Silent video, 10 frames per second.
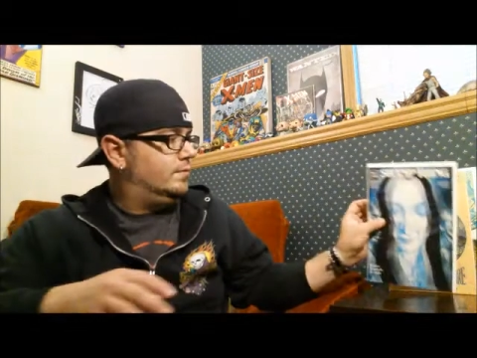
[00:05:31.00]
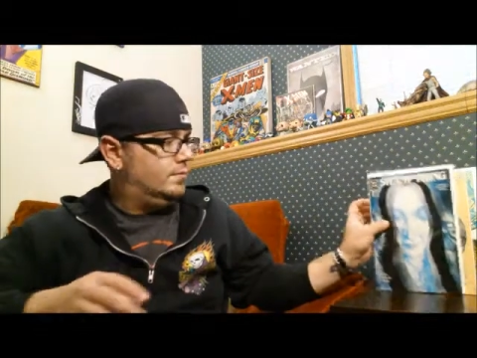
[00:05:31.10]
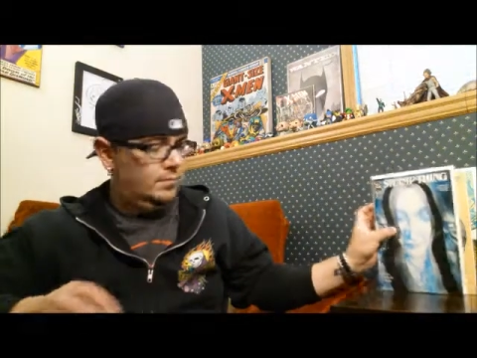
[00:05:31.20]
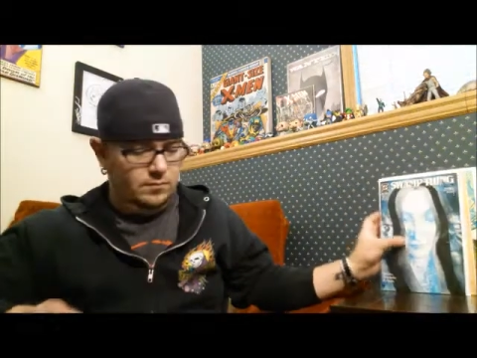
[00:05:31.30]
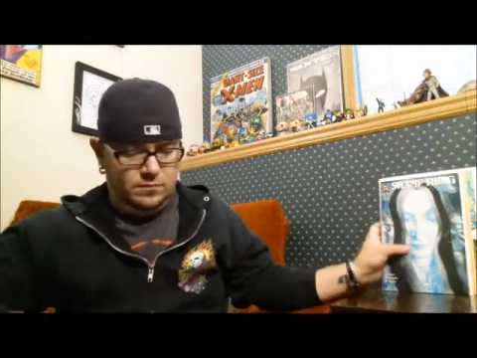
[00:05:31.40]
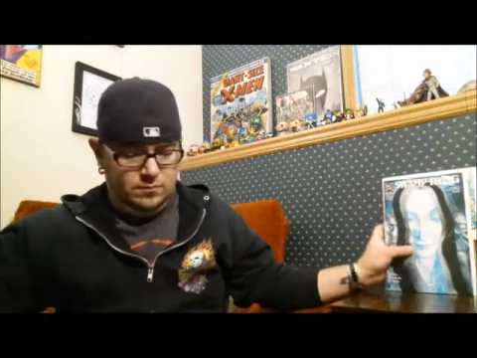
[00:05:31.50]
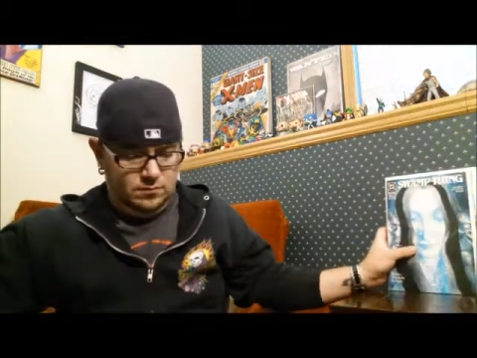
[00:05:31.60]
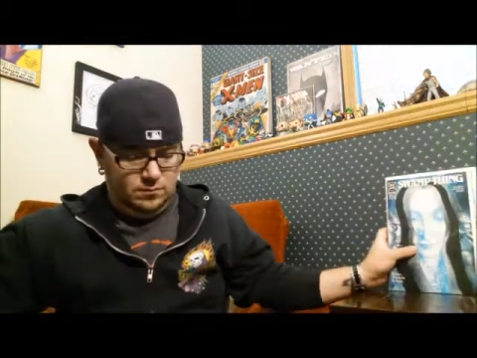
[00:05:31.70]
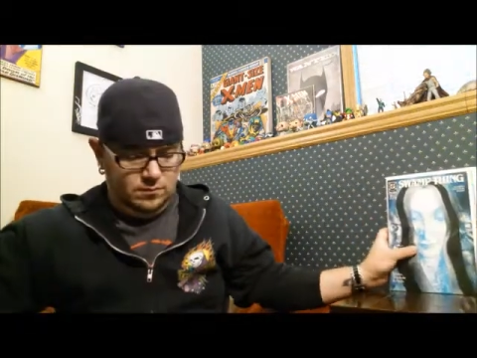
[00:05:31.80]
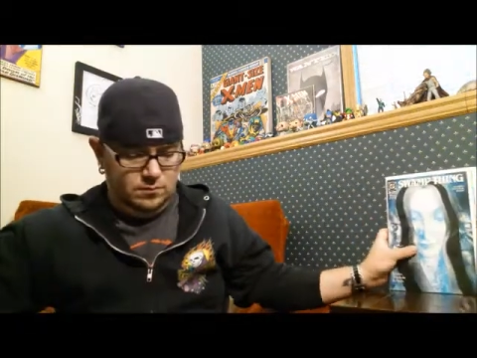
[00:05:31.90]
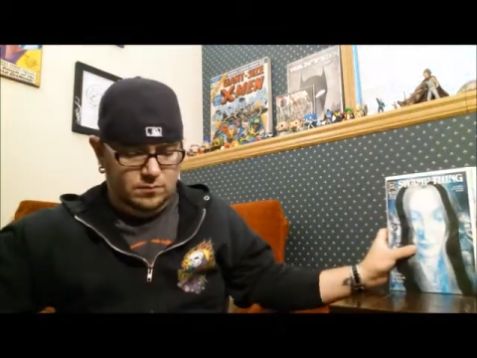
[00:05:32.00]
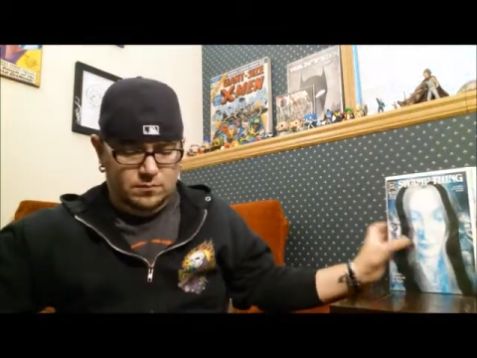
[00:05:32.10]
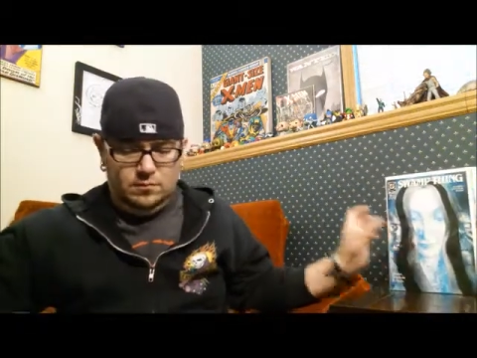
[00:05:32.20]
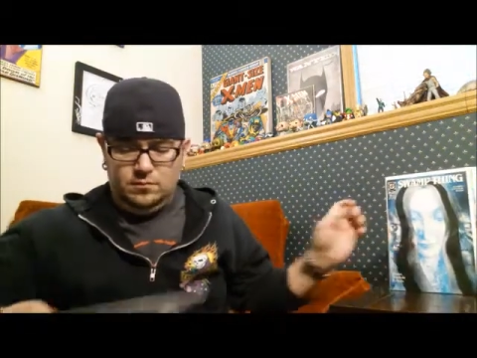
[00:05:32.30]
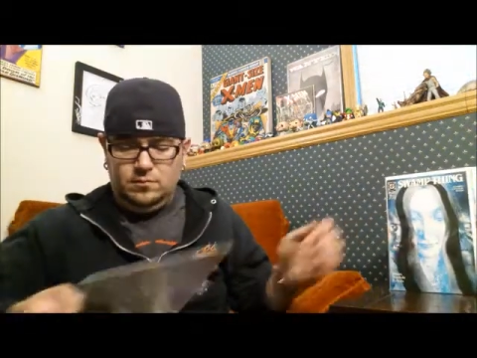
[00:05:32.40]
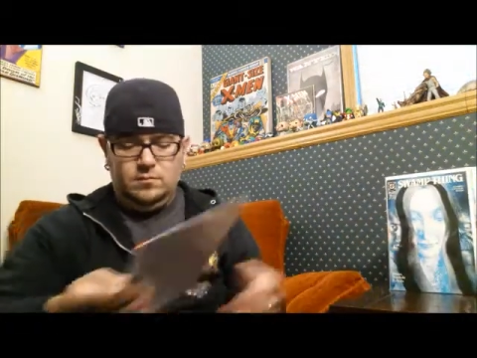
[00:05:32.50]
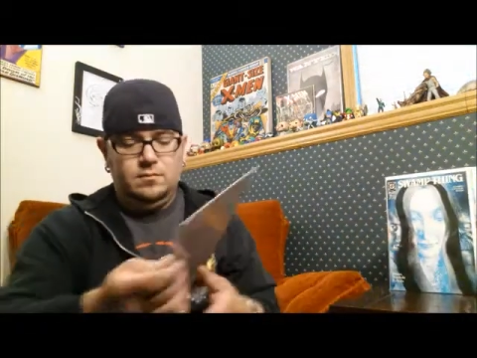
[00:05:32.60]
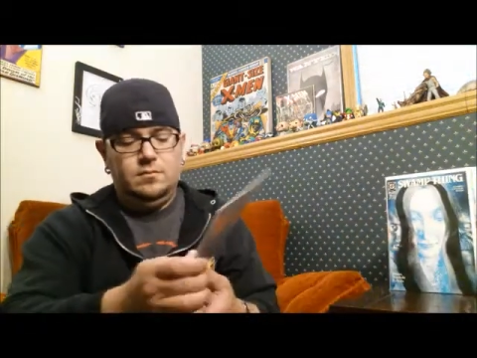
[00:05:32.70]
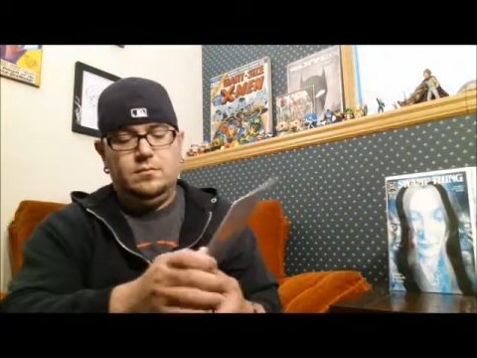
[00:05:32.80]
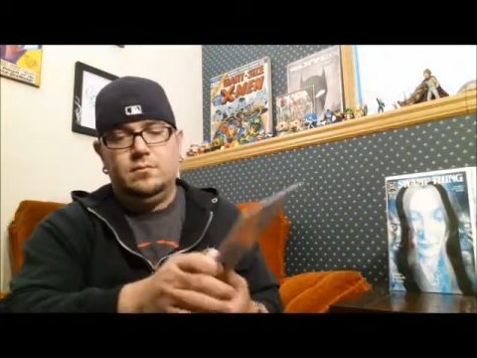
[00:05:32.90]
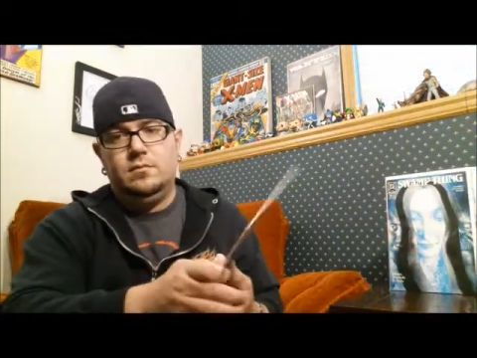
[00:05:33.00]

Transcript: No one is speaking in this clip.